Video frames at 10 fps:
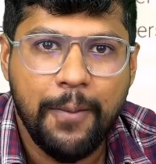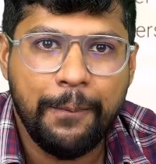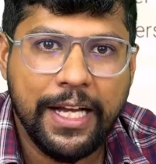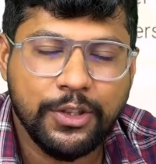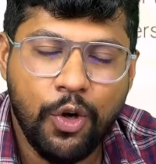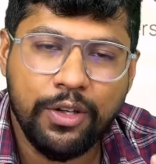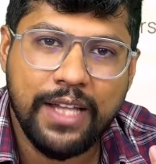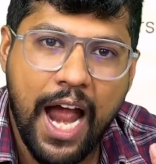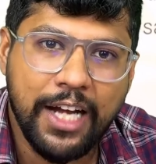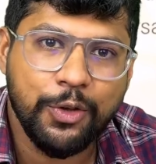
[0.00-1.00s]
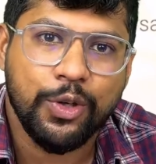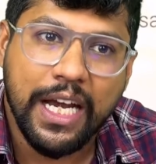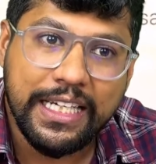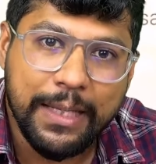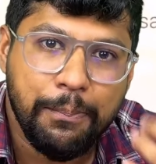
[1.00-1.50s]
Based on that, you
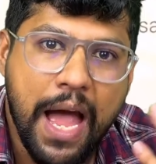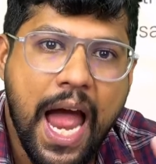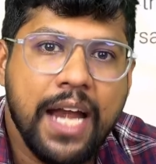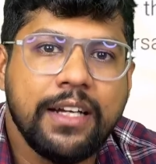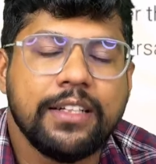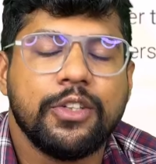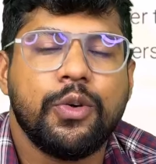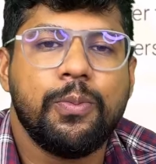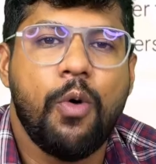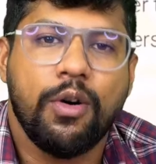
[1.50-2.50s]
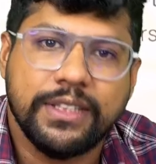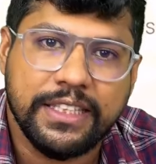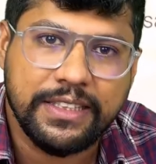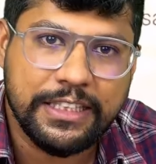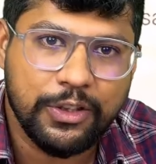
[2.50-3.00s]
can demand more
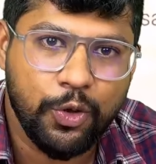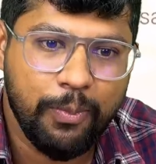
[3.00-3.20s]
justice.